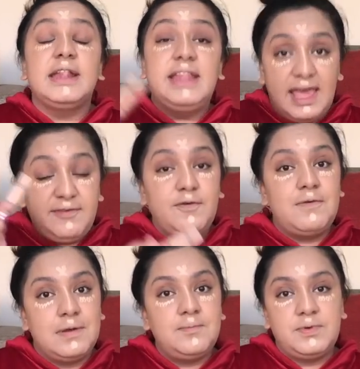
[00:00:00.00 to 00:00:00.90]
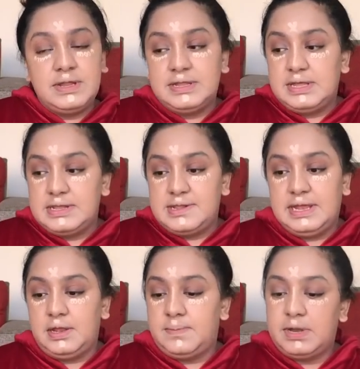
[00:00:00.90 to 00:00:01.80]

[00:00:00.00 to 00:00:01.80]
Therefore, I'm putting the concealer.